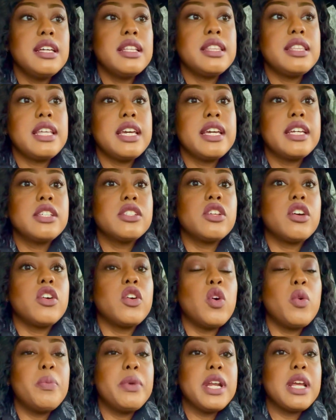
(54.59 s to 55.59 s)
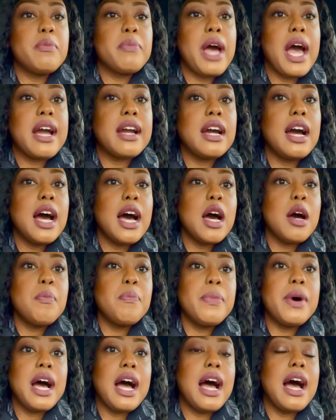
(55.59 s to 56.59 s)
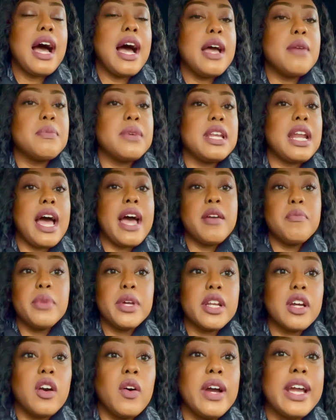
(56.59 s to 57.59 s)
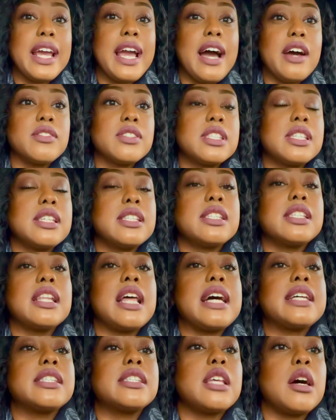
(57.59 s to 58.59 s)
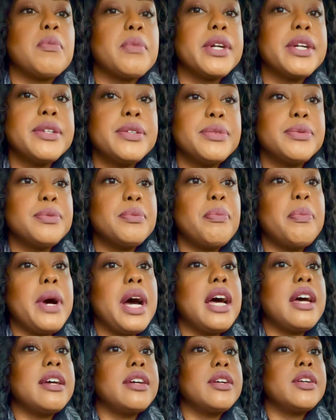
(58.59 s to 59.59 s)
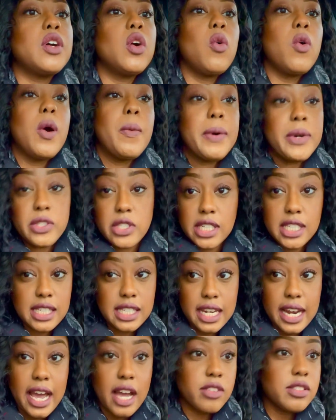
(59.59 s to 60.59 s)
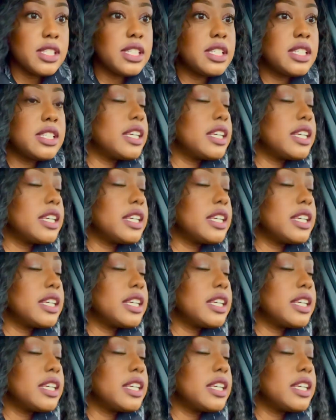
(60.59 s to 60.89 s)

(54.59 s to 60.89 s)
things are opening back up. I mean, I've been going out since last summer, but Cuomo just announced